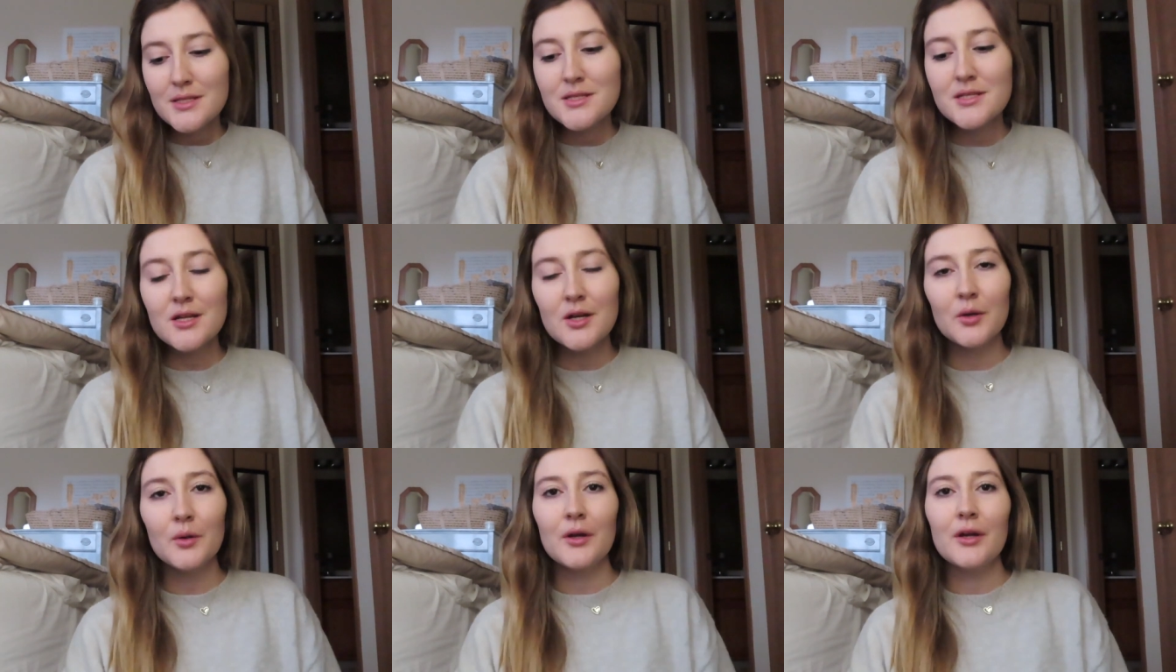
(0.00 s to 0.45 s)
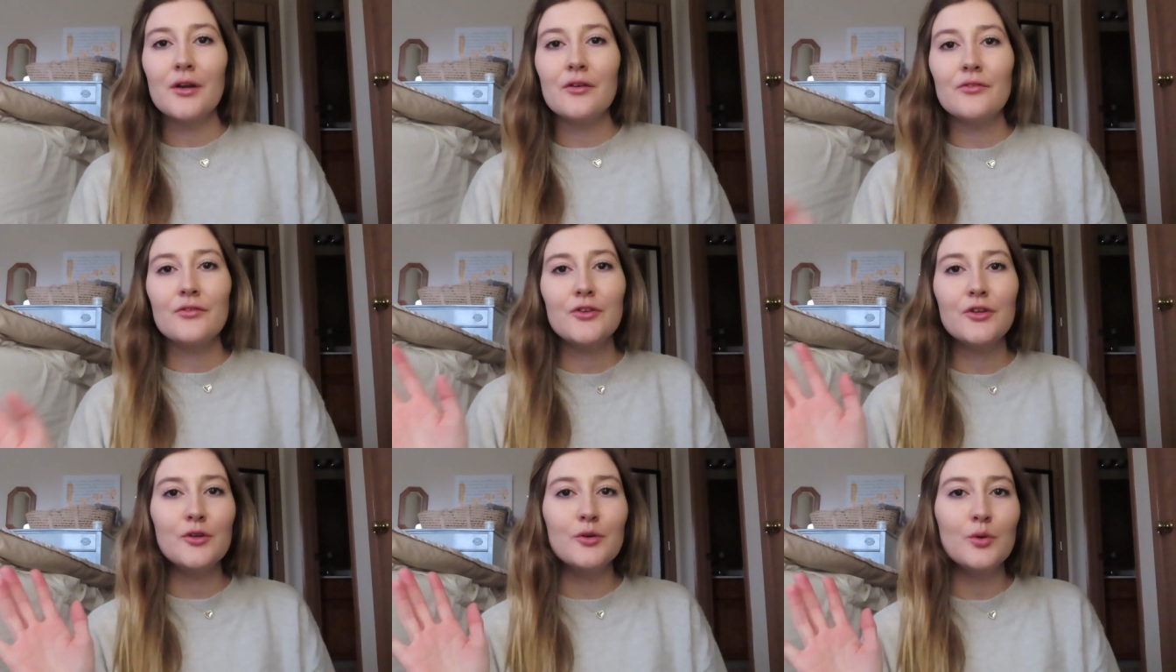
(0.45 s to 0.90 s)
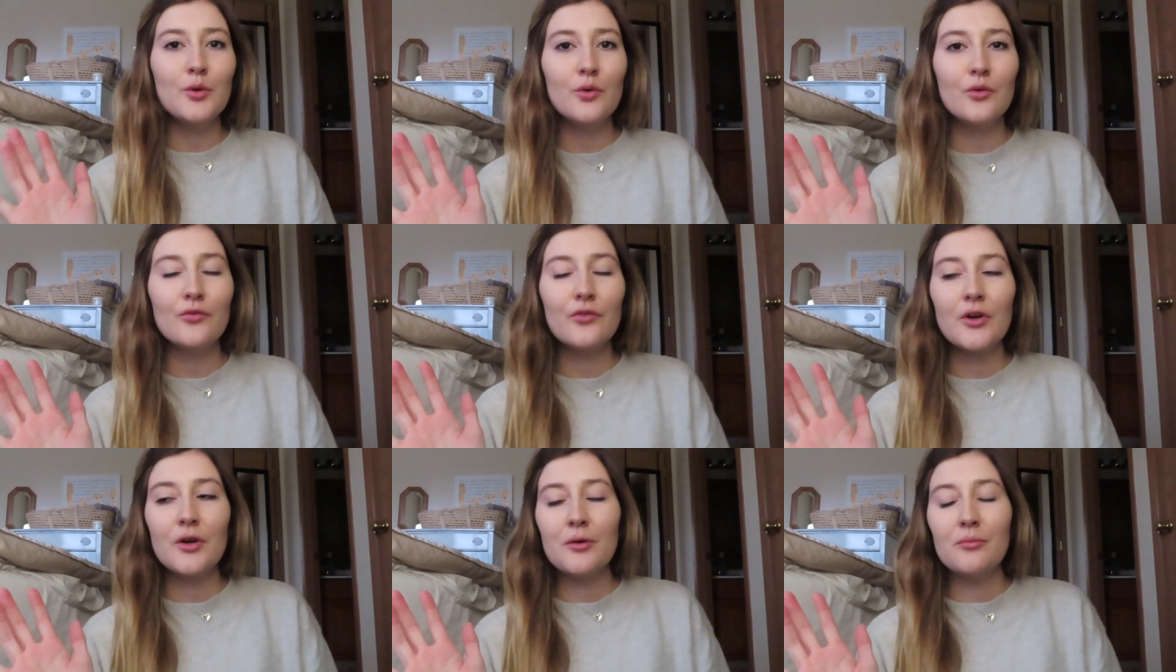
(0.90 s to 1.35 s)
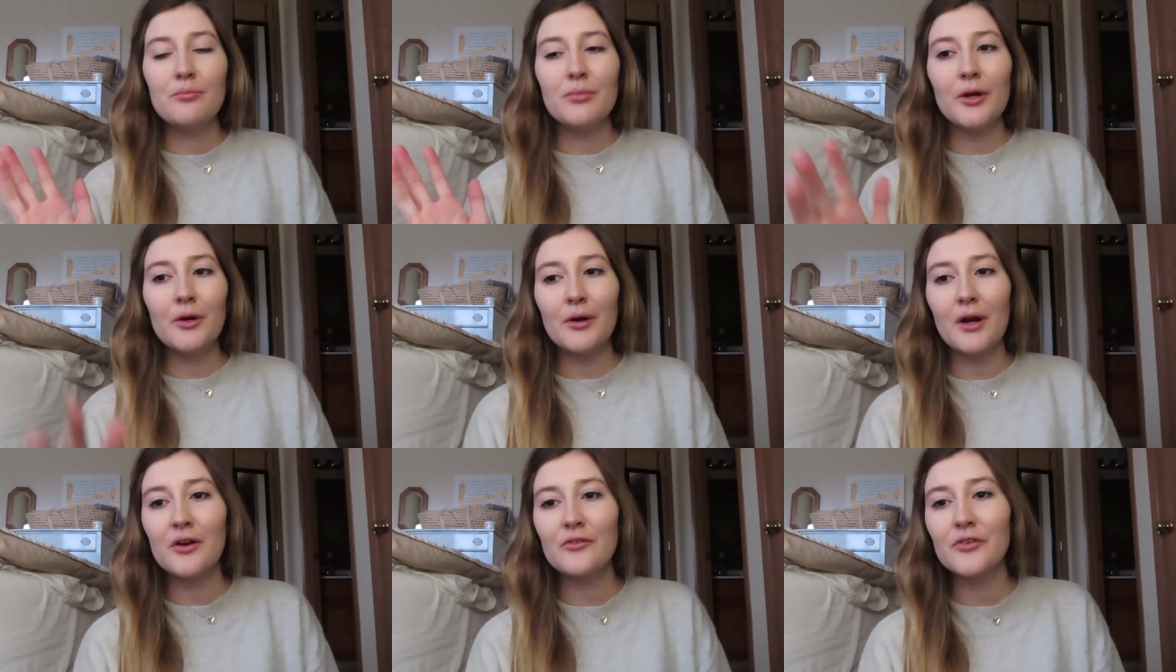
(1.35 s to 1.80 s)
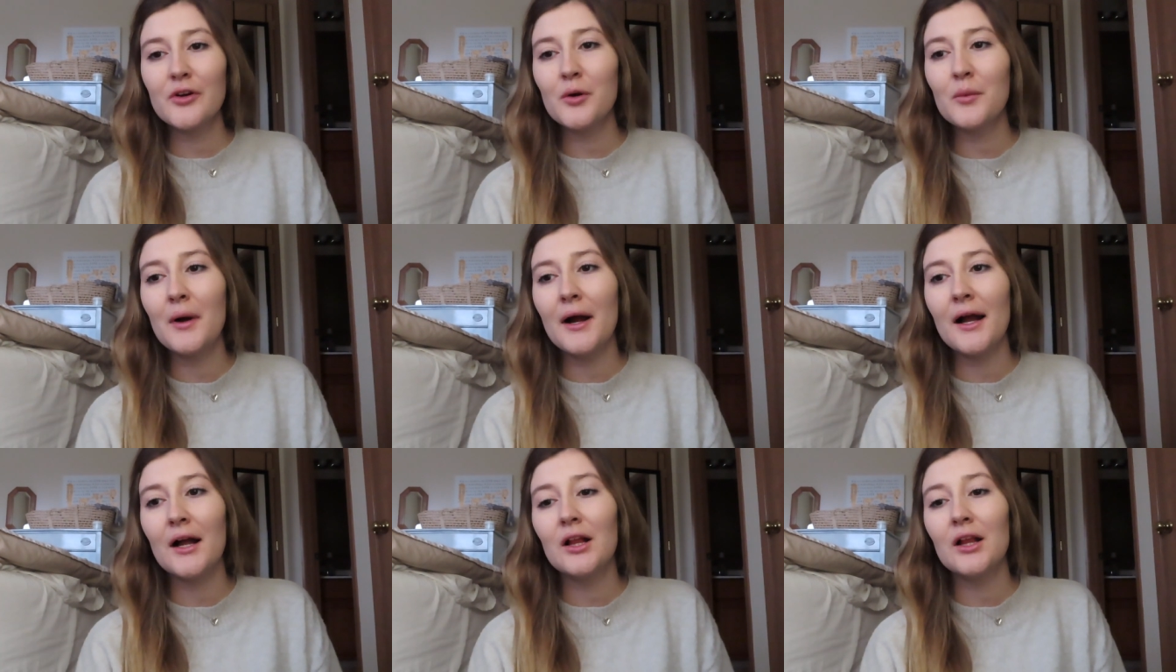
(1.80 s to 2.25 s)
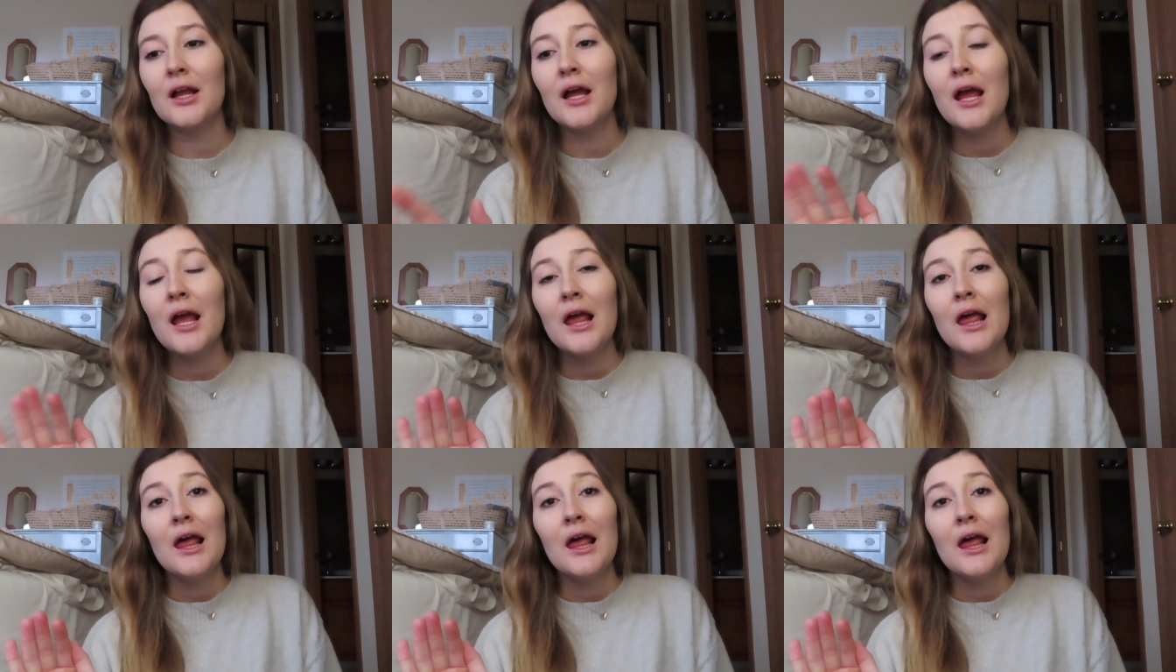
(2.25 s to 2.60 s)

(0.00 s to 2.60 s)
So if you've been around for a while,